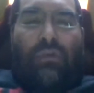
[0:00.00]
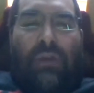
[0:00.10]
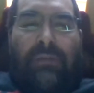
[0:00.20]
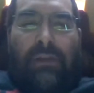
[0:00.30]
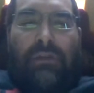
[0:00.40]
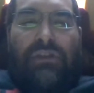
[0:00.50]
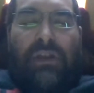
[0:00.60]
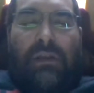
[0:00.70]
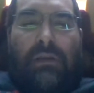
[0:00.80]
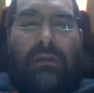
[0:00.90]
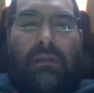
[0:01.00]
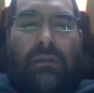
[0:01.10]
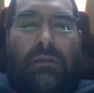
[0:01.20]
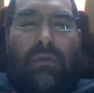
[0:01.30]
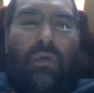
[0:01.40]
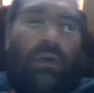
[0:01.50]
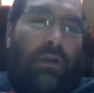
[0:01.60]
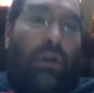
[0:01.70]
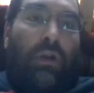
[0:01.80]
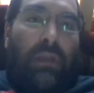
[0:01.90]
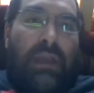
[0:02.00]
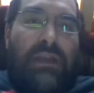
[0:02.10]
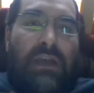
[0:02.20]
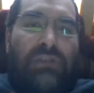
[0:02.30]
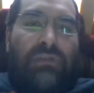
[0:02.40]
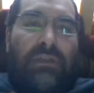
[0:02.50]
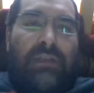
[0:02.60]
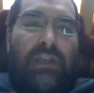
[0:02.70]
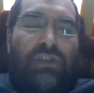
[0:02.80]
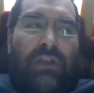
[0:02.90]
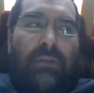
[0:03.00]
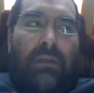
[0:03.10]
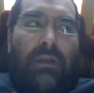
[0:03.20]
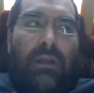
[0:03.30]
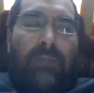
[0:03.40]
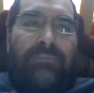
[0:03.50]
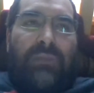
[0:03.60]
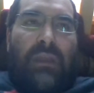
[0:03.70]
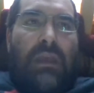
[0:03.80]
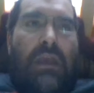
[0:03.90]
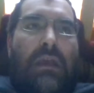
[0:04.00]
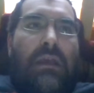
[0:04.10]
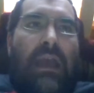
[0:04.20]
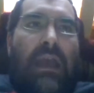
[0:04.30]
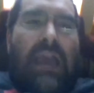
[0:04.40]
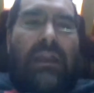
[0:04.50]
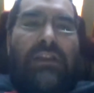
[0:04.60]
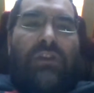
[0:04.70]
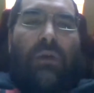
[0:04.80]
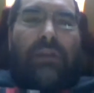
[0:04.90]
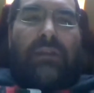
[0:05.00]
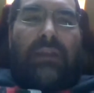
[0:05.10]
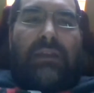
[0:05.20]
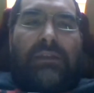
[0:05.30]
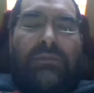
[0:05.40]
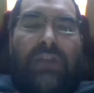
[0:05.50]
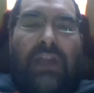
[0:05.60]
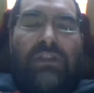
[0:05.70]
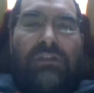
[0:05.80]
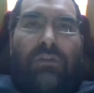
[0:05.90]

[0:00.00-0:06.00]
revolution or early industrialization in America. And it's going to lead to some changes. For